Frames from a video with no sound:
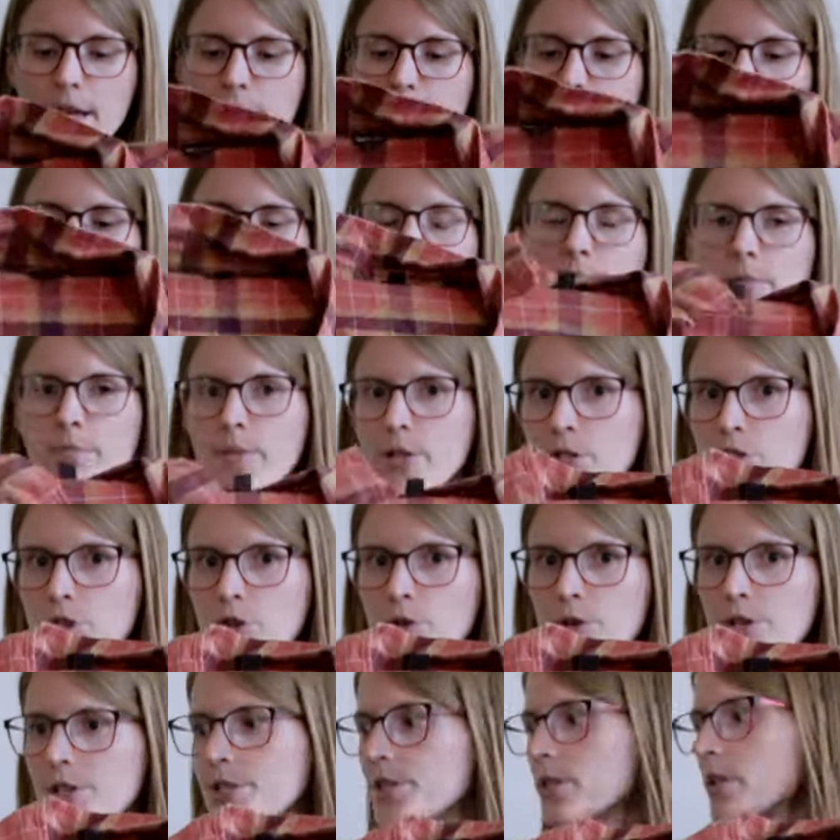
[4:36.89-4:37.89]
Then my
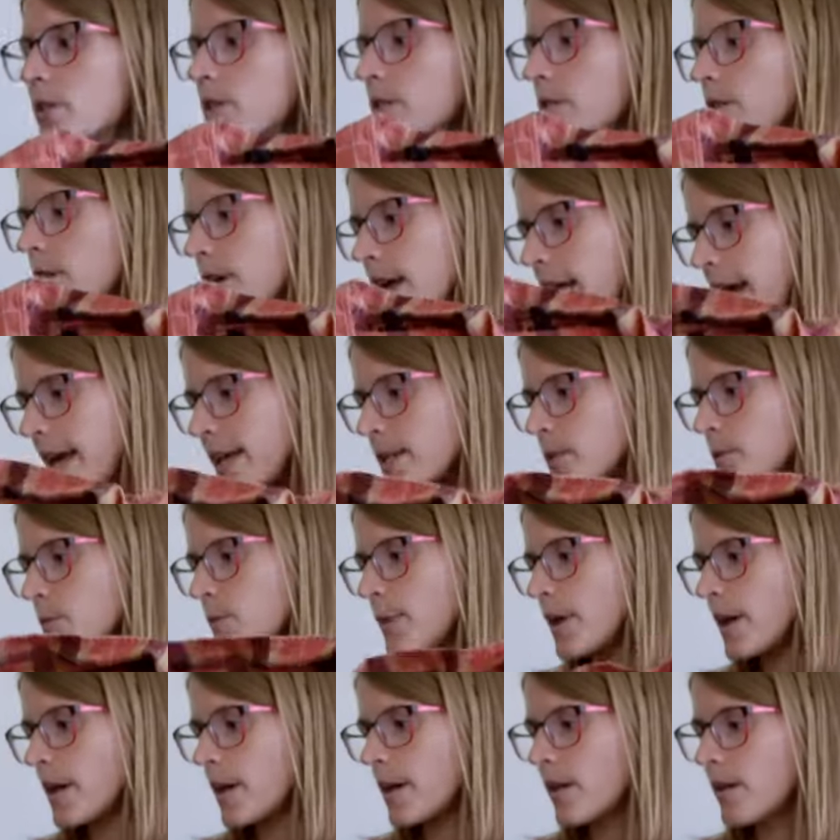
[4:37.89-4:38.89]
shirt and
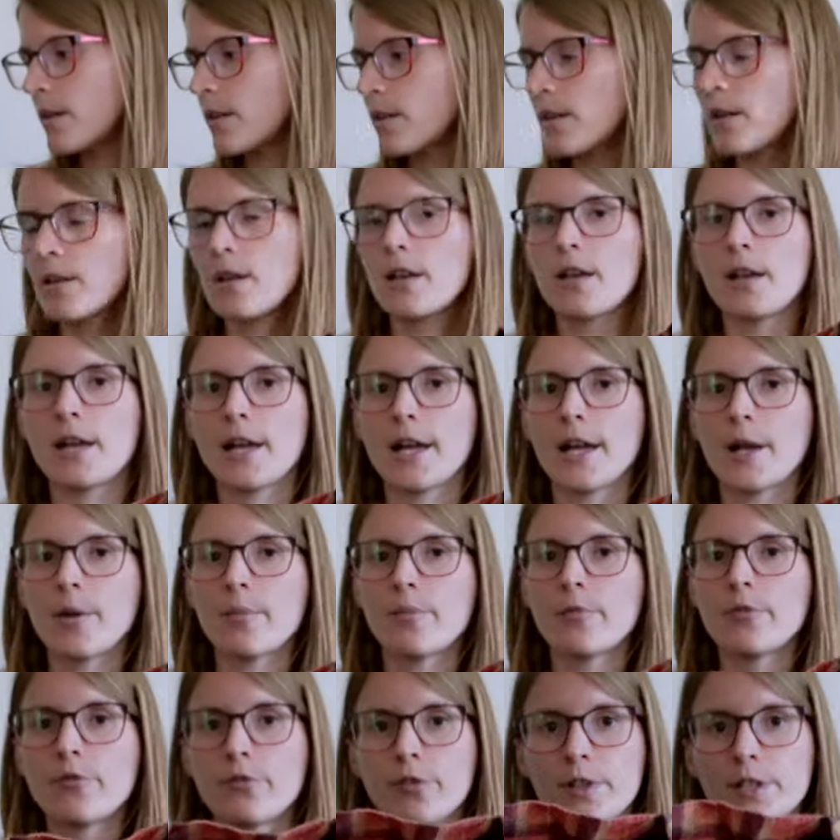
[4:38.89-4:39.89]
my
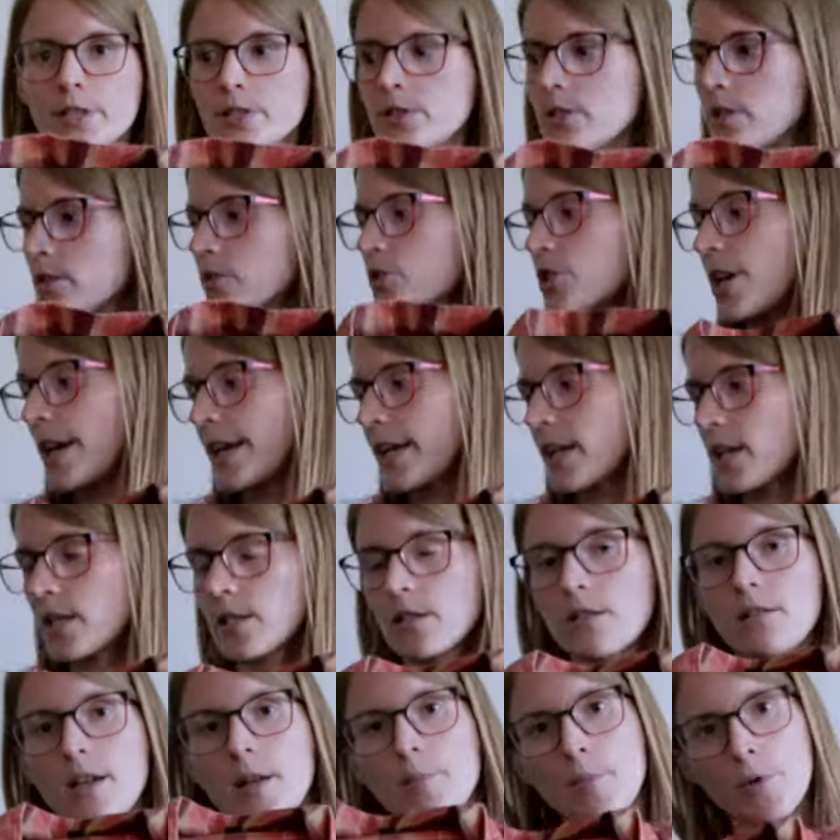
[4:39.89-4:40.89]
fleece
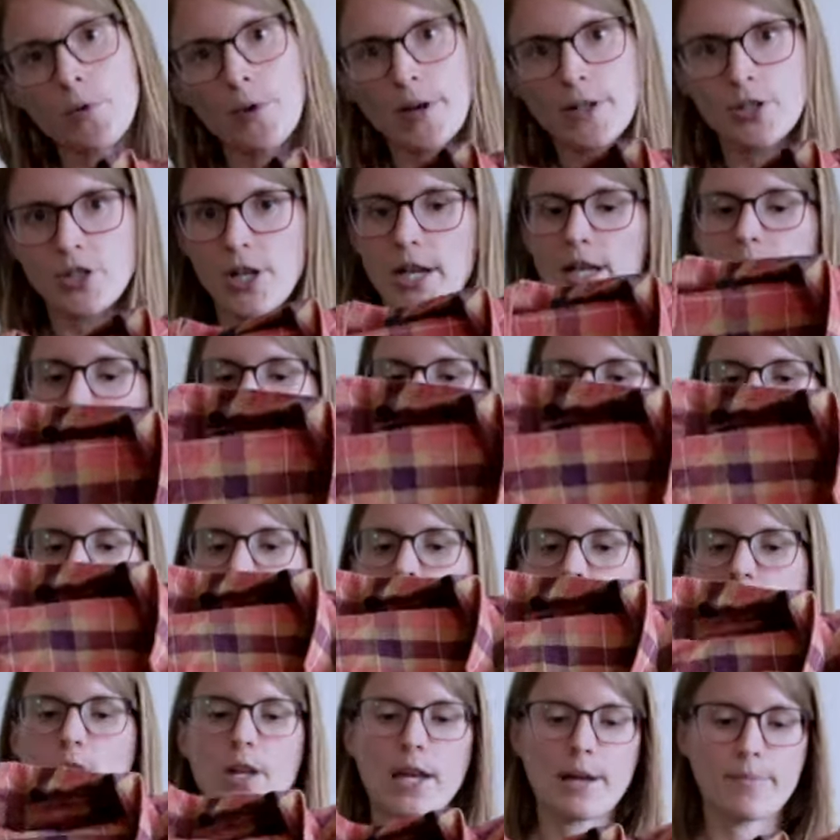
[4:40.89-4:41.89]
jacket and my rain jacket.
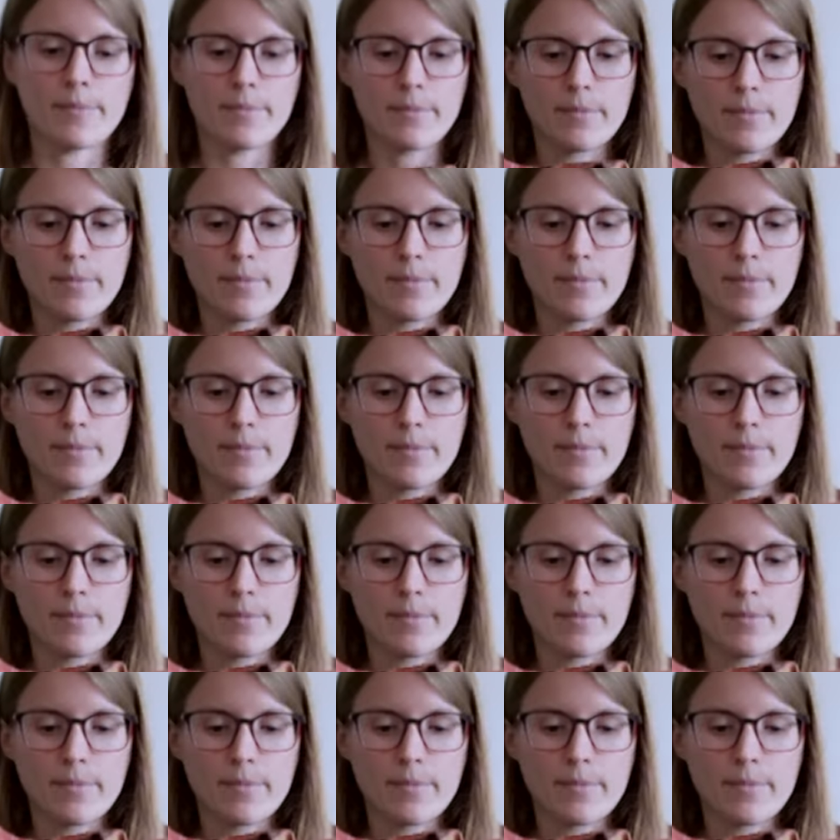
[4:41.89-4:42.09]
So yeah.